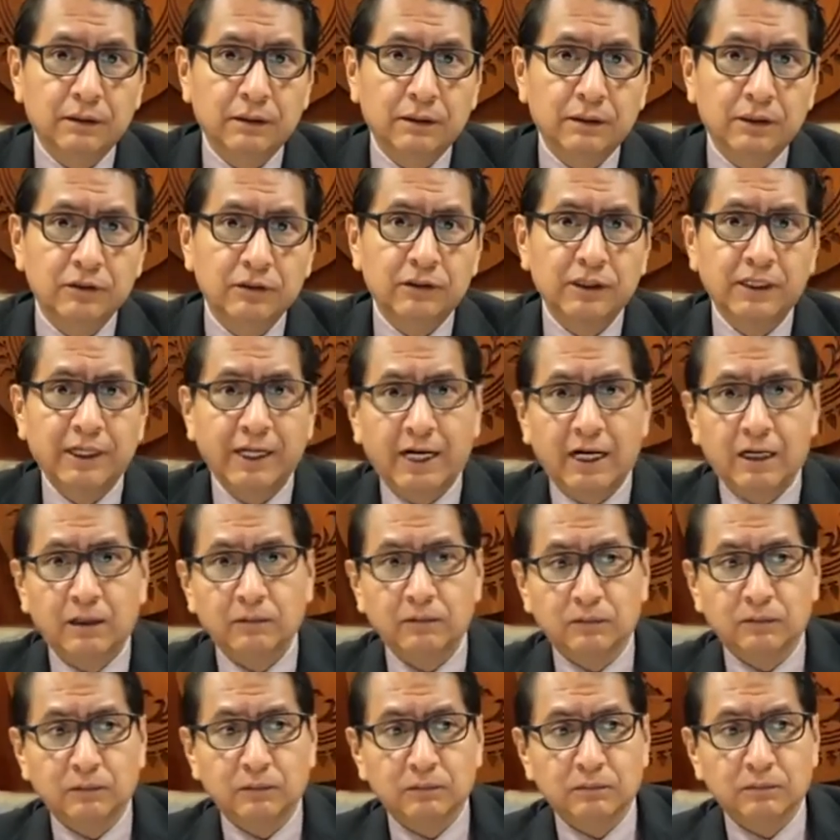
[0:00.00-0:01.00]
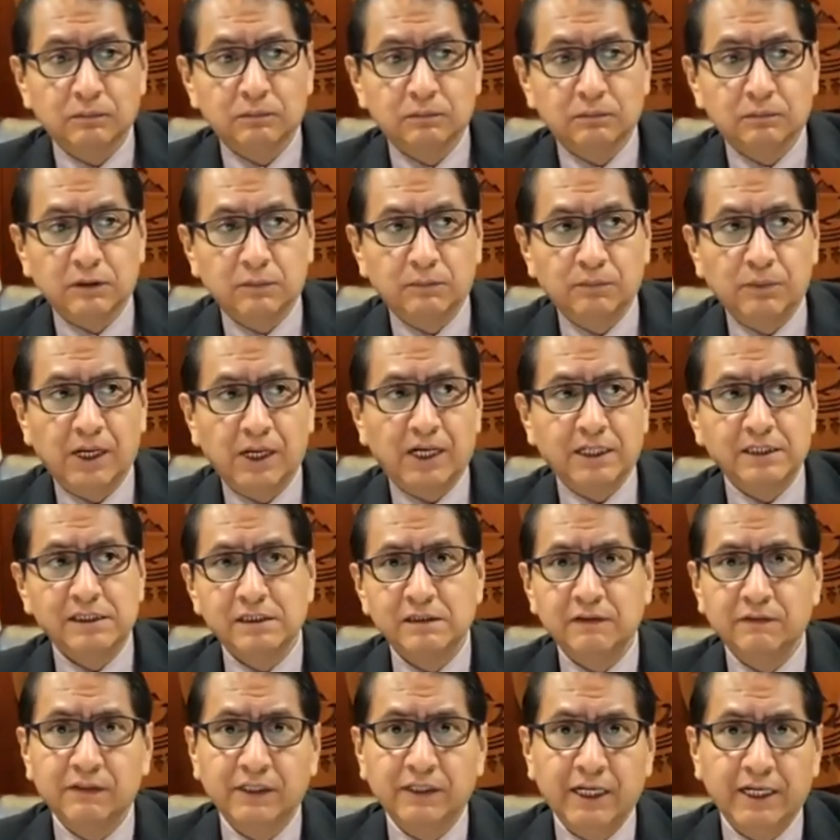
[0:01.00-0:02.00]
You count the
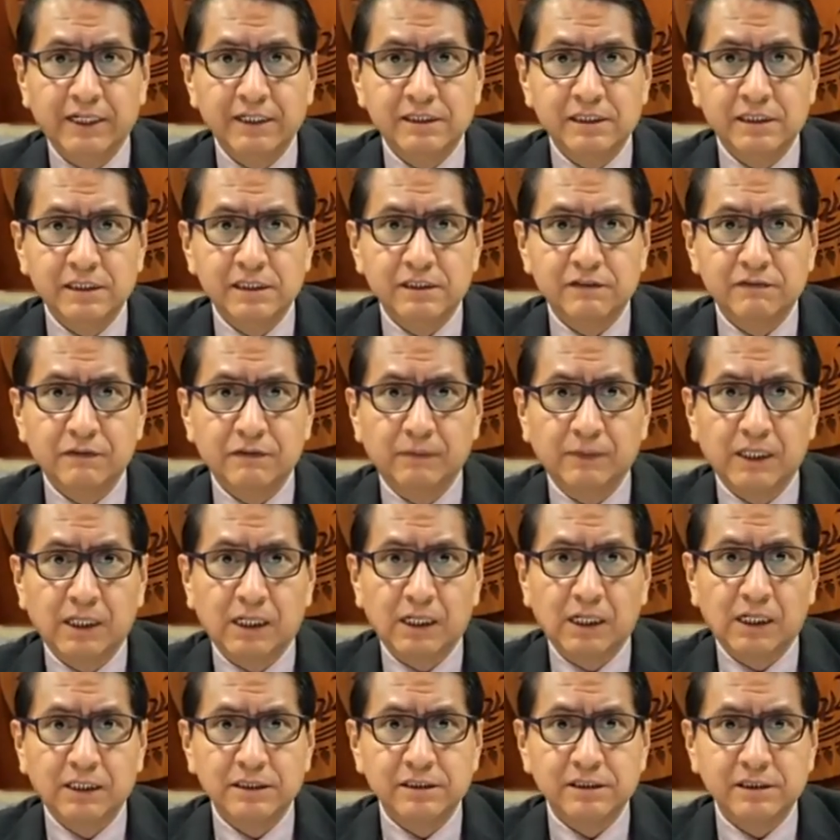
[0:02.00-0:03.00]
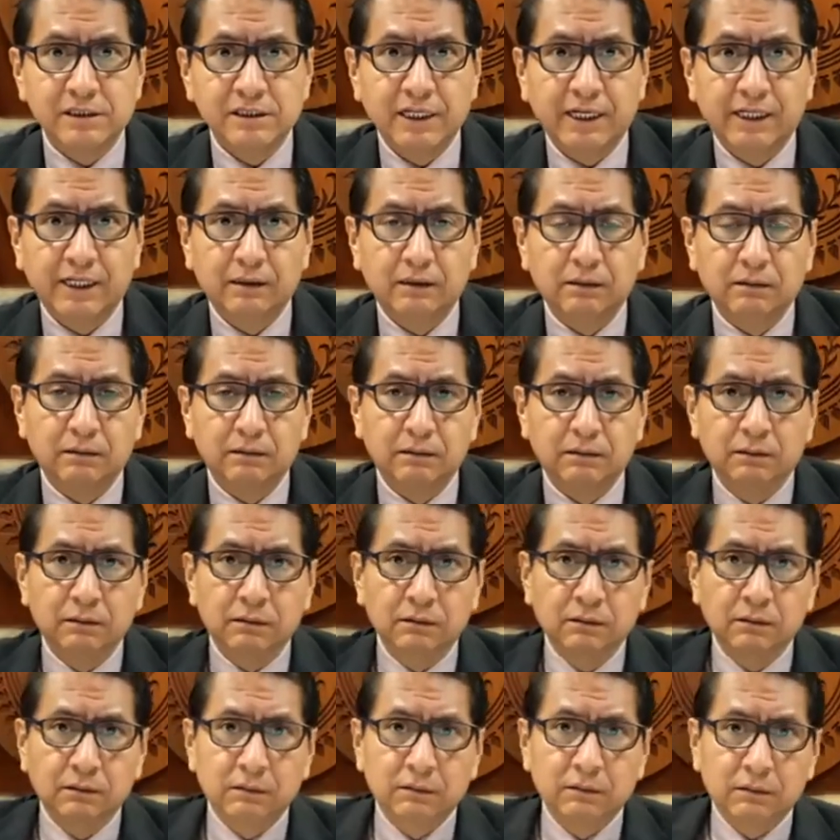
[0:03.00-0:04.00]
positive cases from the onset
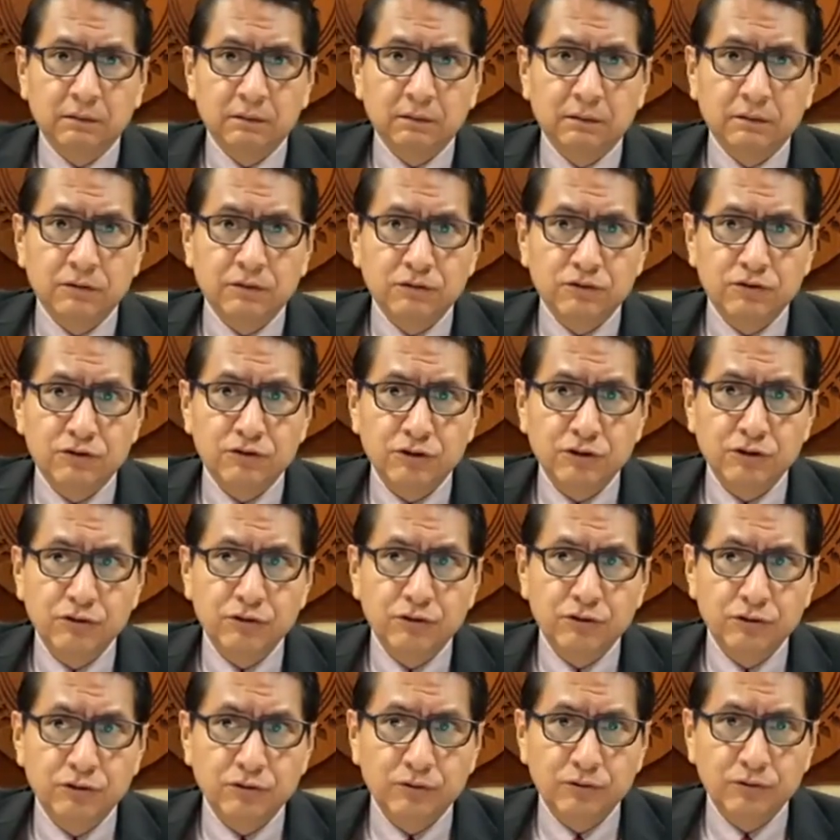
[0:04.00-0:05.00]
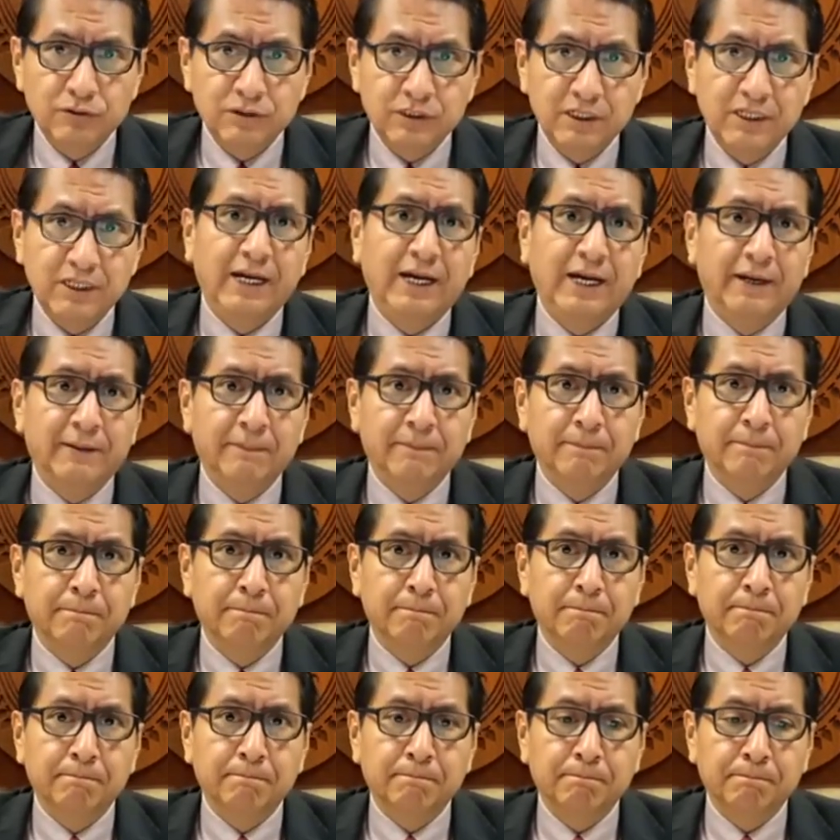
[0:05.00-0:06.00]
to today.
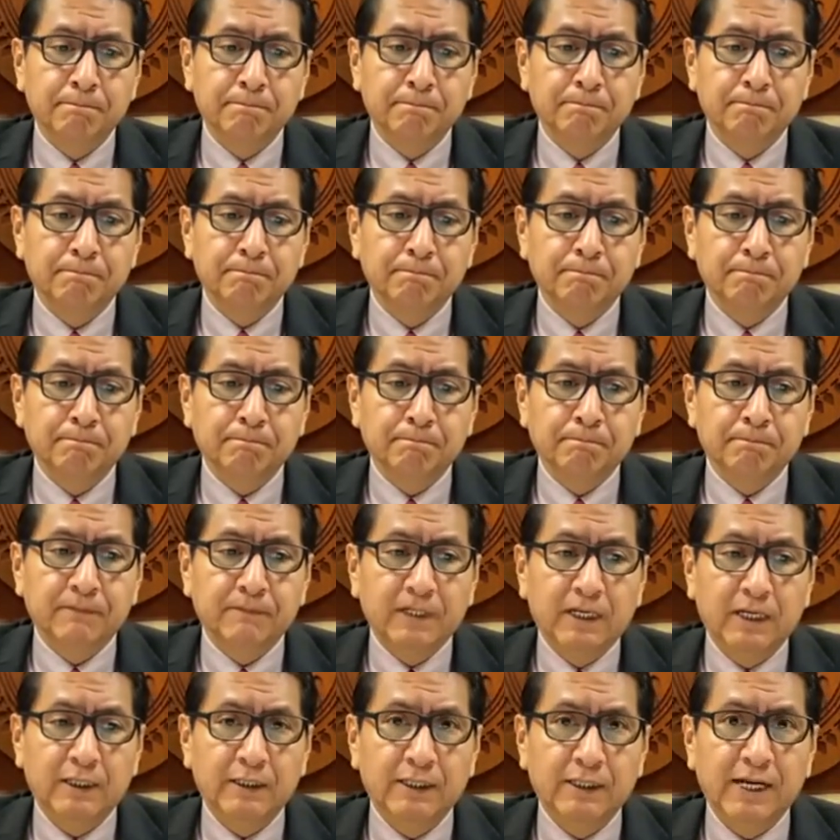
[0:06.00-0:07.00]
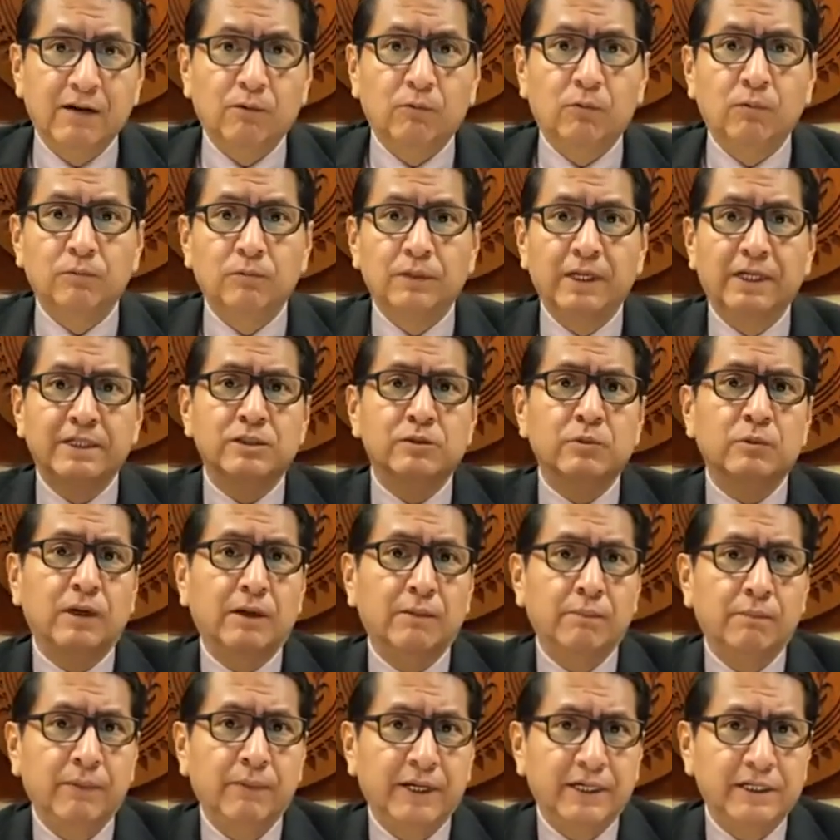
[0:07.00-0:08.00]
And that, that's
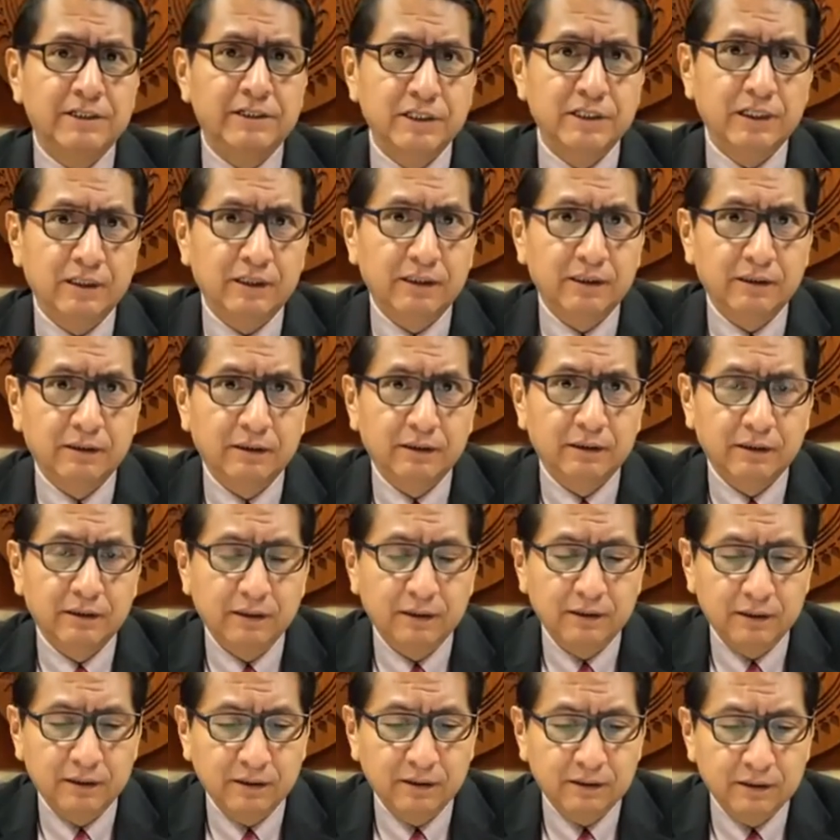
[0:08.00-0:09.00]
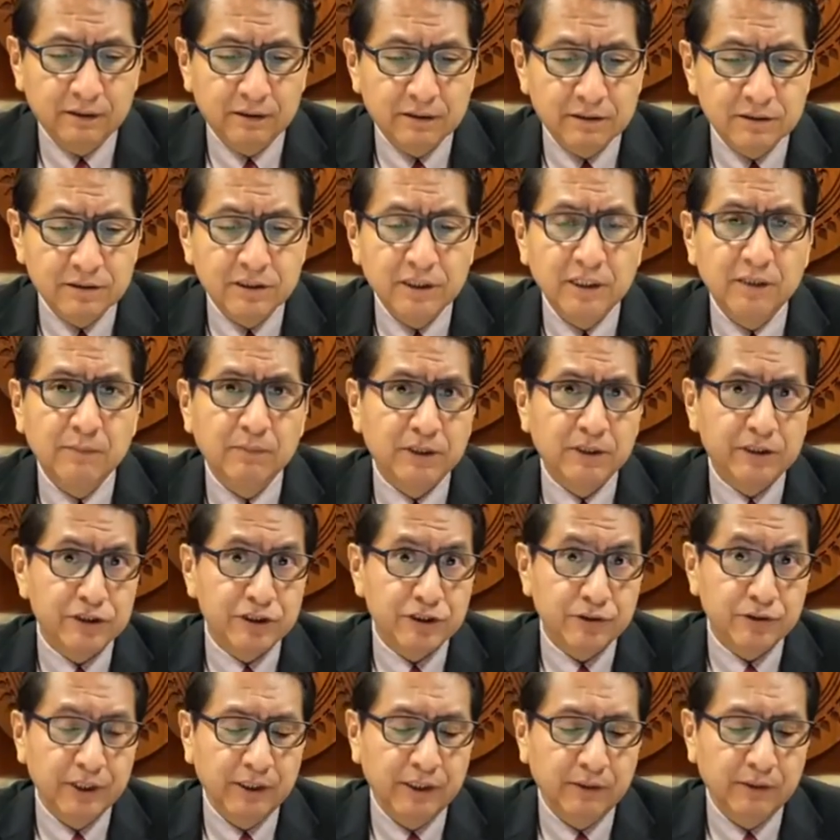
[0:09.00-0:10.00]
what makes it seem
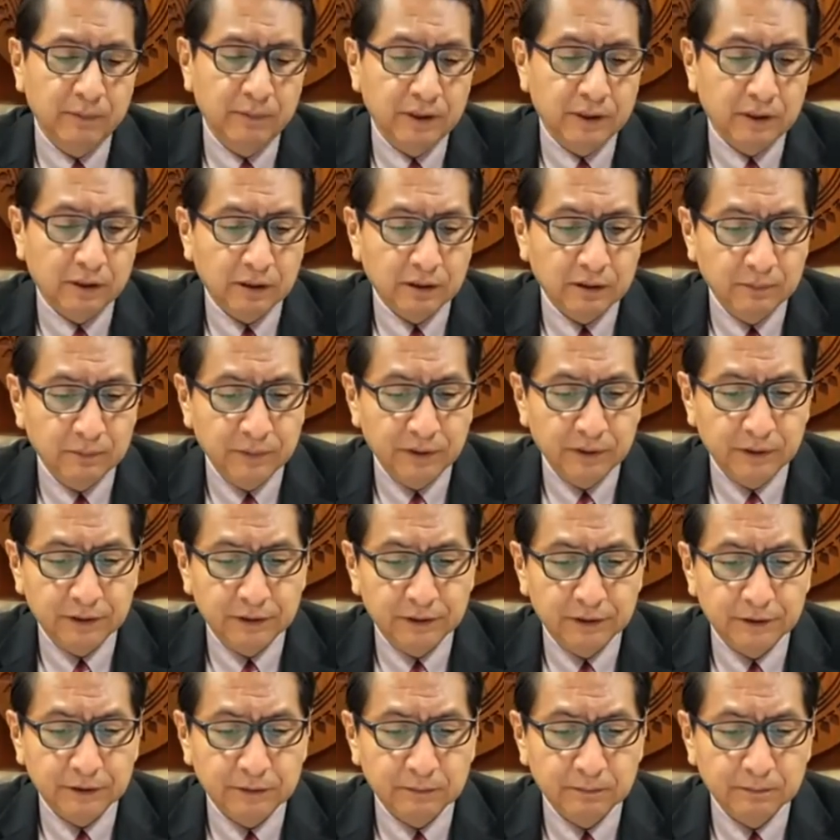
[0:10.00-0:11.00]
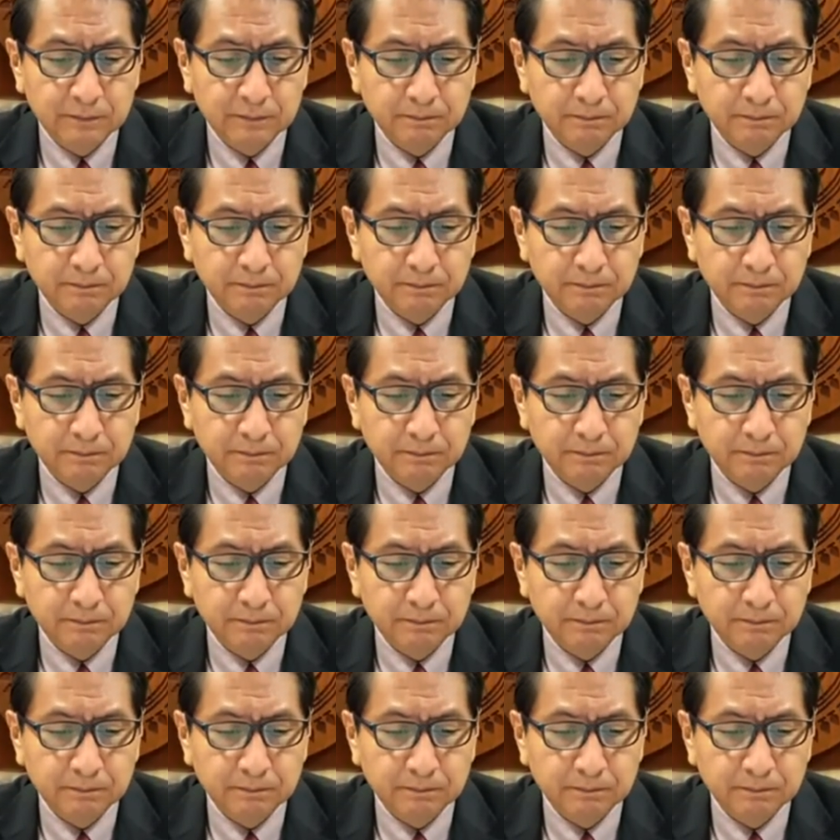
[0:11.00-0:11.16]
extreme in our communities.